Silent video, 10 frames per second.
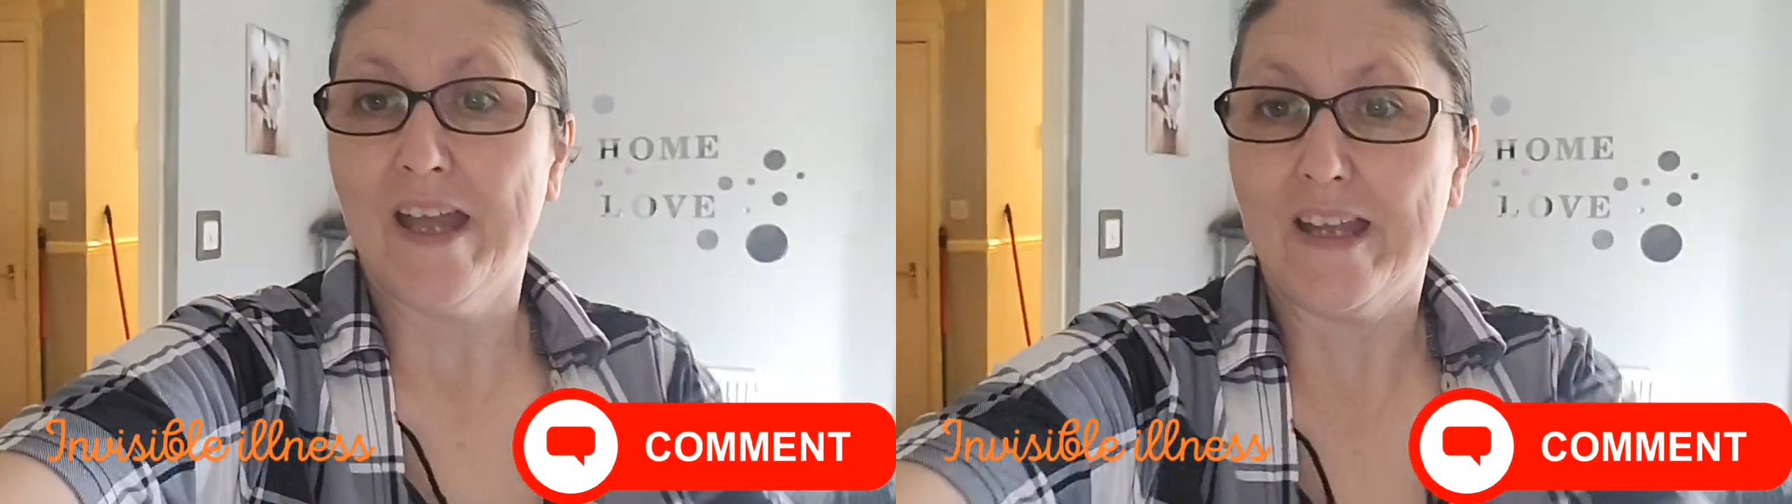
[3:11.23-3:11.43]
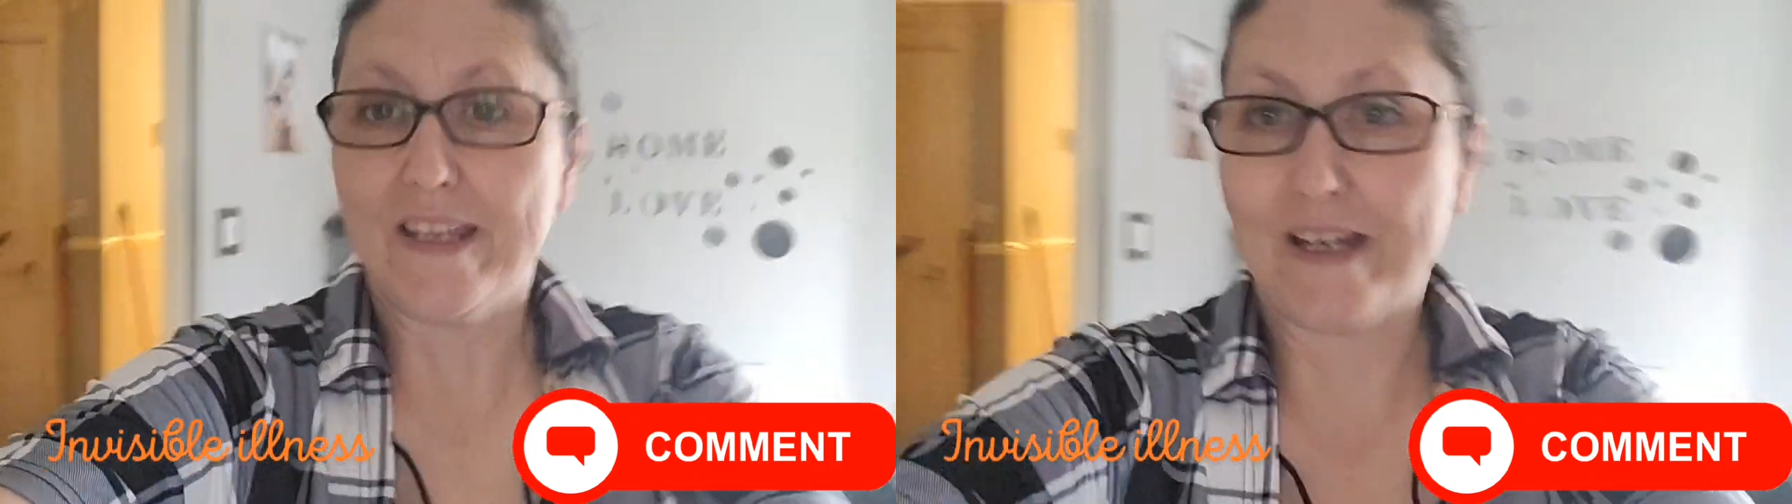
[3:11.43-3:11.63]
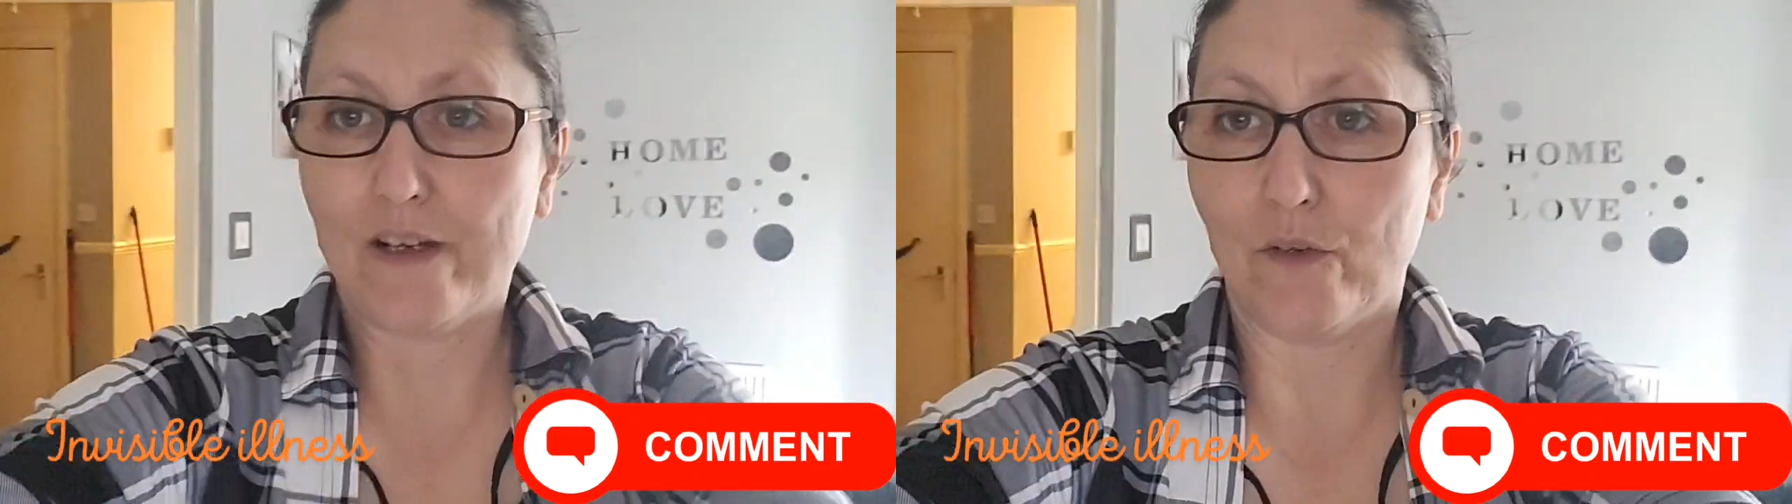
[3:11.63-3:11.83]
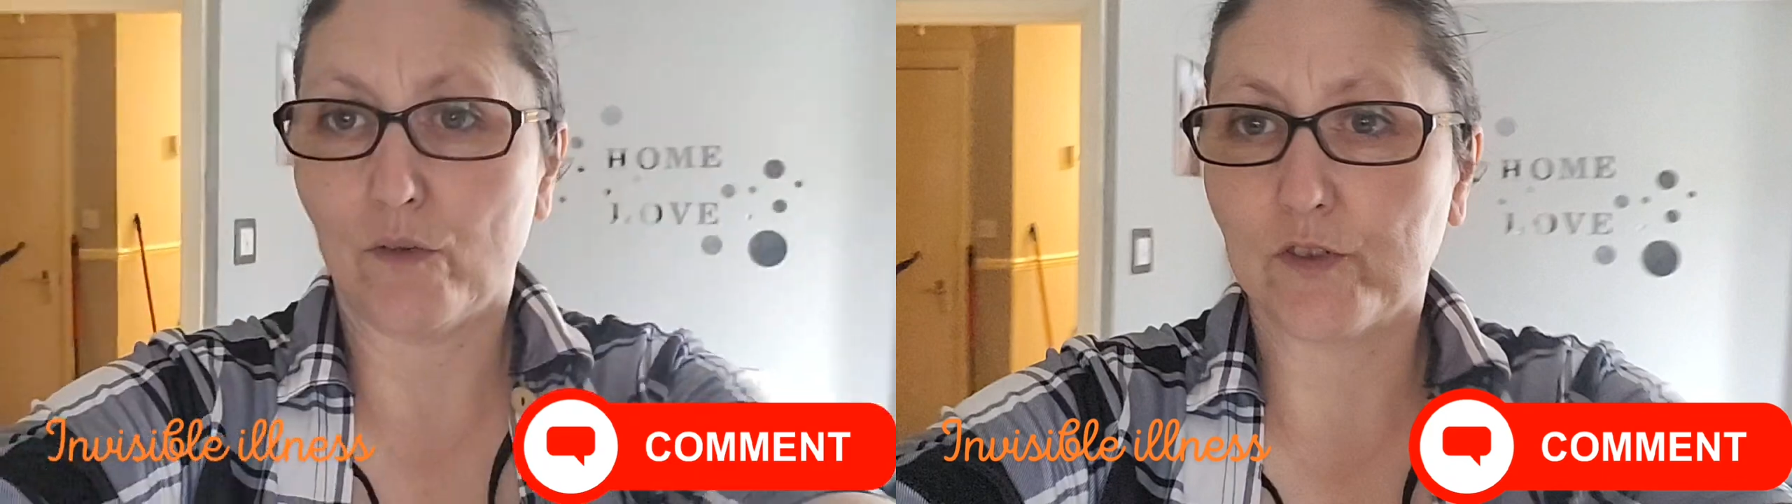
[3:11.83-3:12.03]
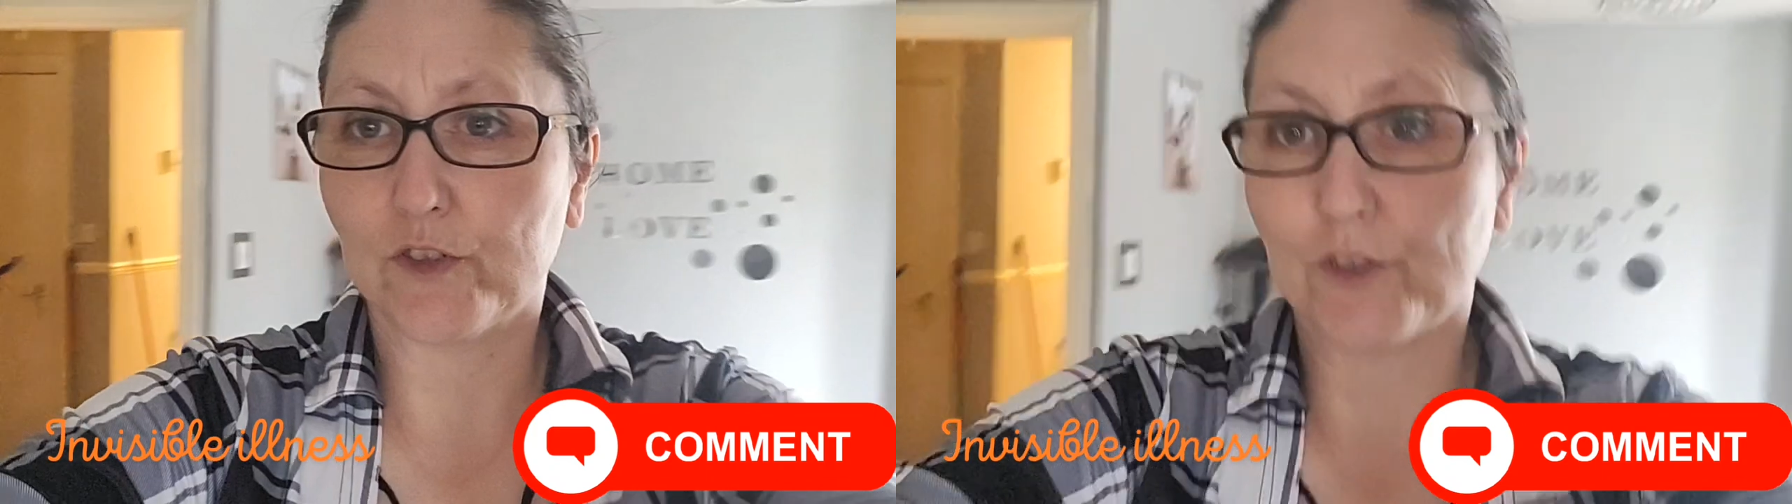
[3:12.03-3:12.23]

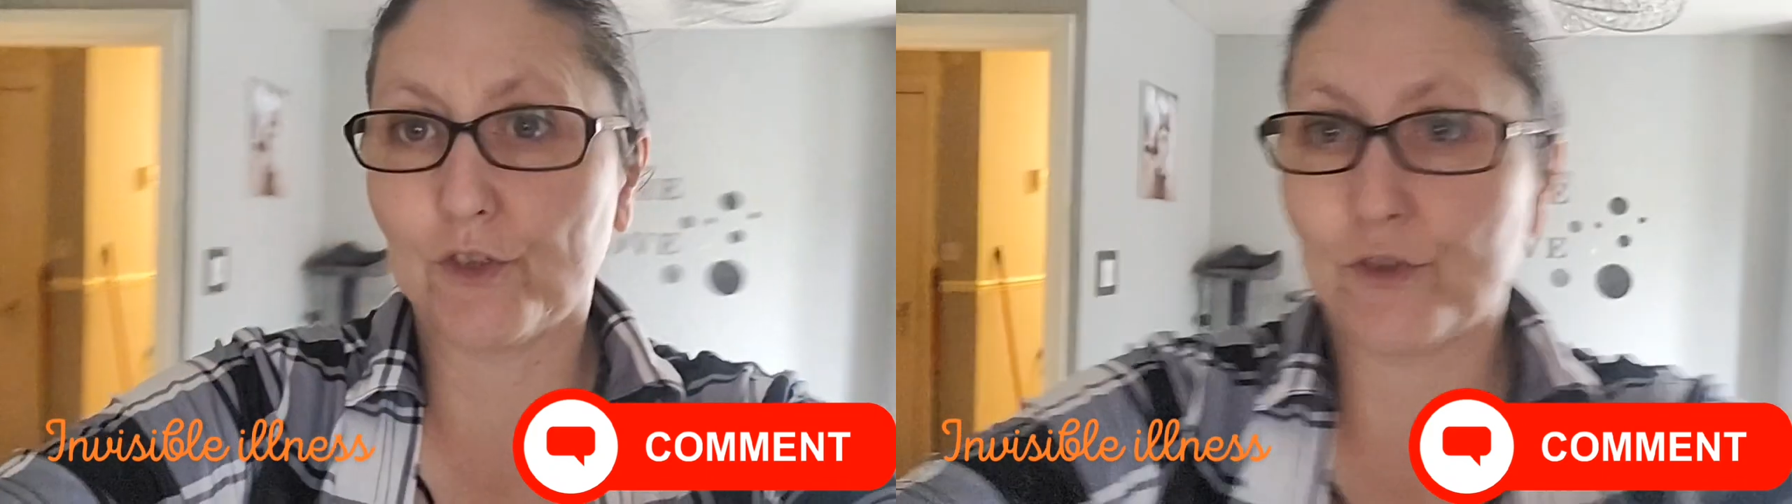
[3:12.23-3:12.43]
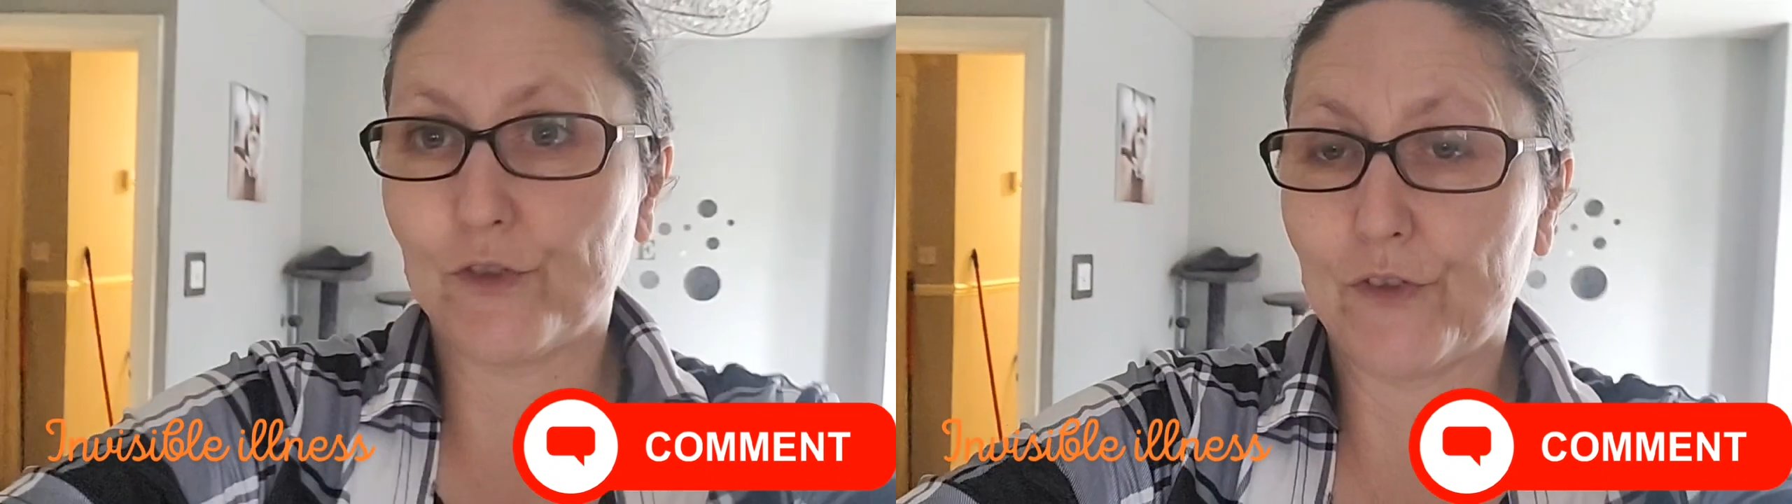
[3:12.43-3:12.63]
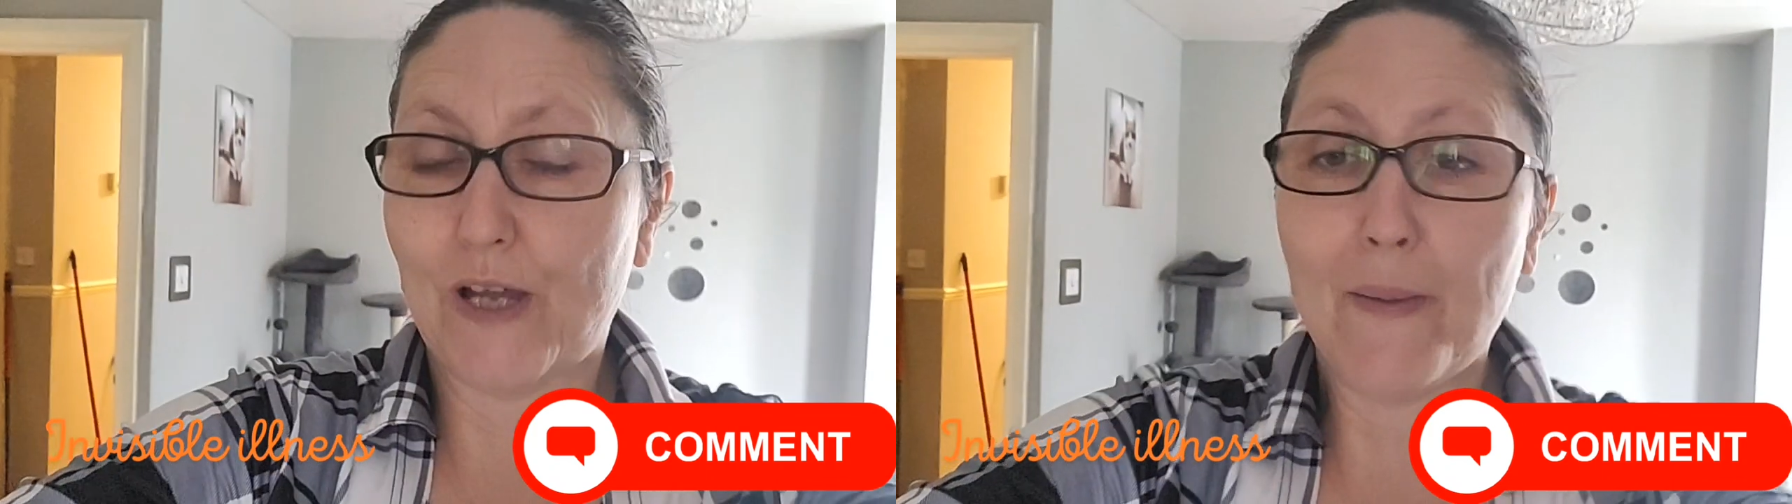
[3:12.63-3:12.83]
Anyhow, so